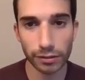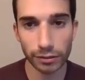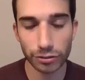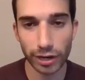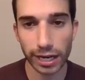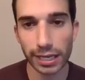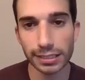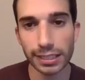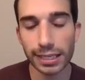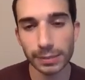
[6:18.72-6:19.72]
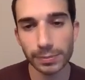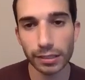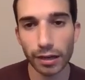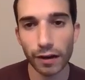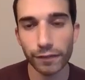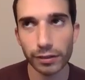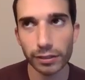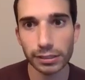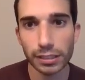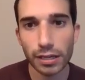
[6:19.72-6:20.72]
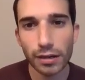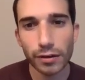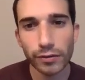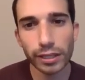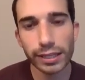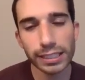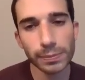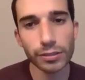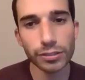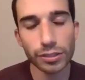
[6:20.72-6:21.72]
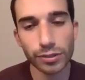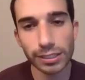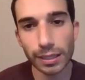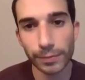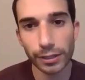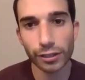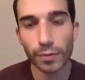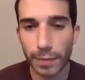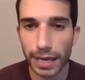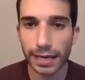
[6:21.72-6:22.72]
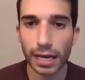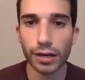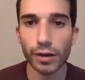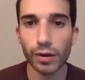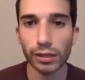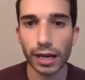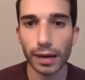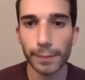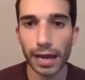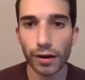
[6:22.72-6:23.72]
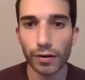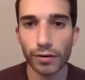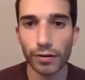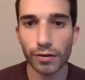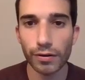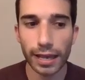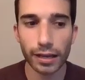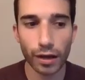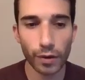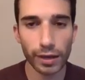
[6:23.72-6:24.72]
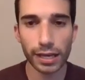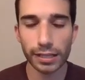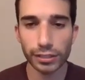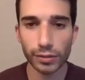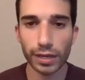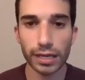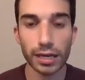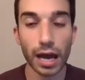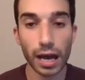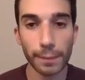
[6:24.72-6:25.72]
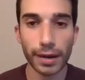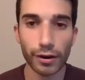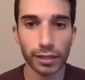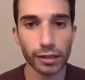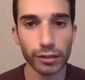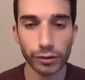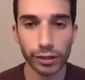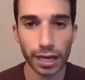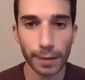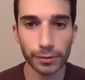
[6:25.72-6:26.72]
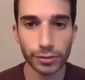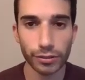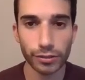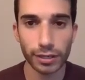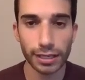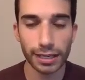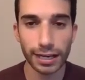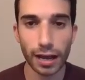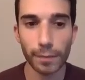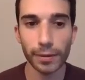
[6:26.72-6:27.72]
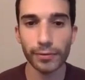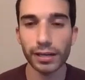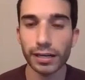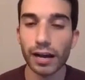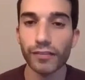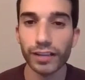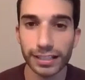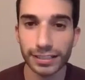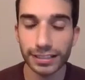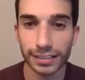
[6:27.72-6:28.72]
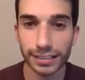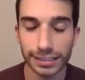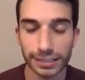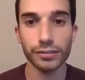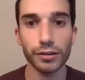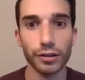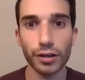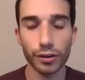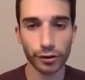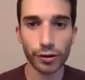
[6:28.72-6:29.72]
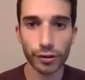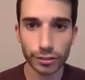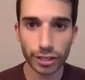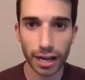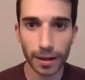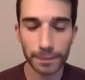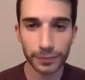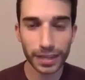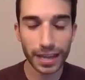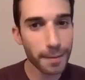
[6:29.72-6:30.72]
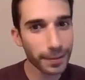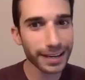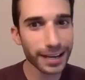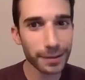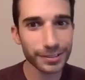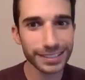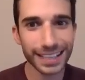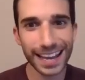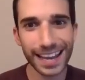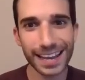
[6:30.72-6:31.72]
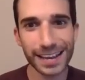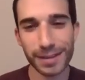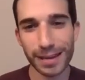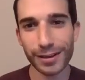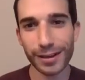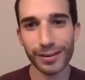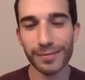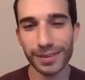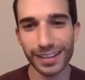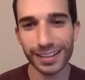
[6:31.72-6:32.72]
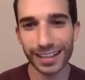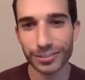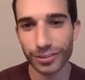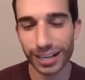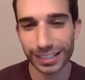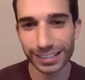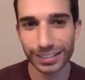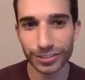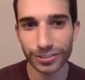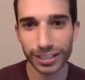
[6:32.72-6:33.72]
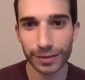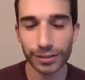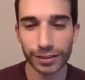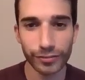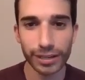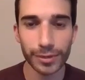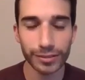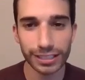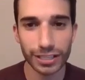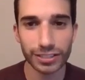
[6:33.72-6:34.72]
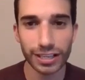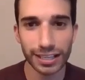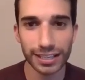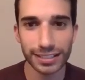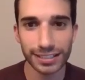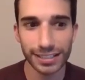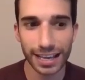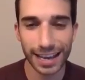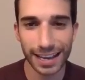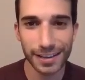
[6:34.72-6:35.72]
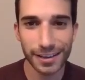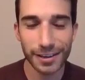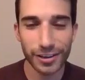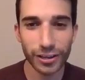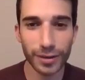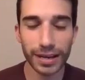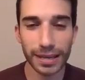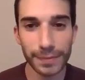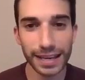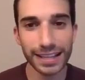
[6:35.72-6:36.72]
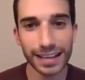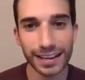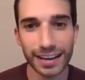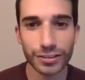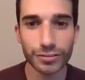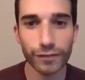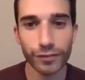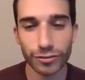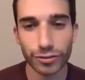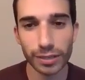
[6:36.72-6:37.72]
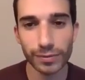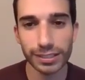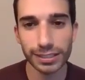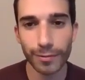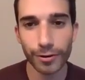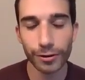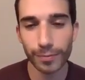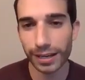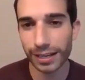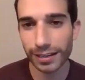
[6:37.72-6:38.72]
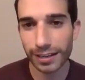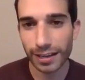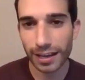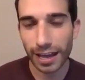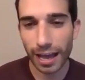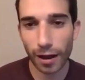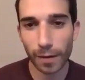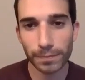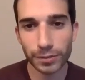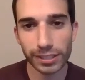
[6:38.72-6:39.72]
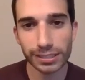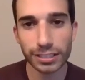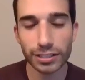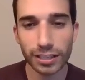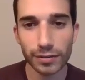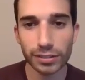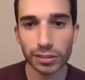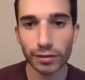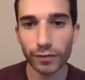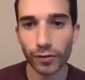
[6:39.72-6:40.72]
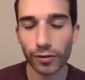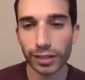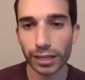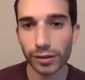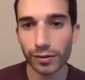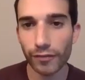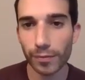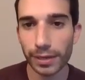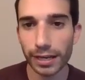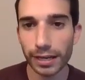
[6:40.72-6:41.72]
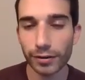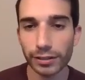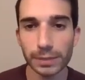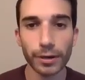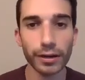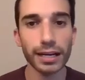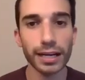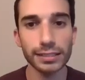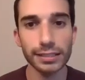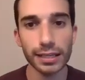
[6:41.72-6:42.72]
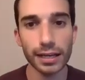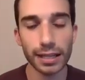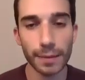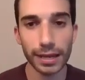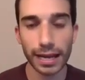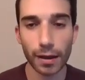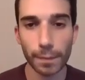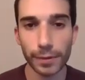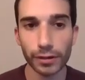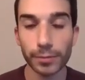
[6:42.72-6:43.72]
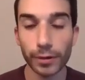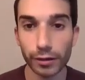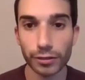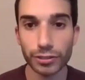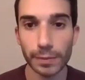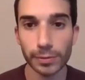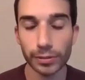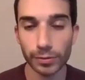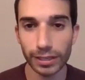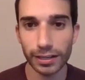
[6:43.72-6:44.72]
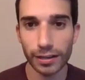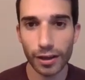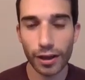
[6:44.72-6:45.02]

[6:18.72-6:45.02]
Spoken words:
trainings that SPE offers really exposes you to something you may not know a lot about. And going into a non-parallel learning opportunity can help you bring novel ideas into your current job, might help you say, hey, maybe I want to be in the electronics industry. And with the remote session at the end of the day, you might make that connection virtually with someone who might help transition you into a role that you haven't been in, or spark an idea that might help build partnerships between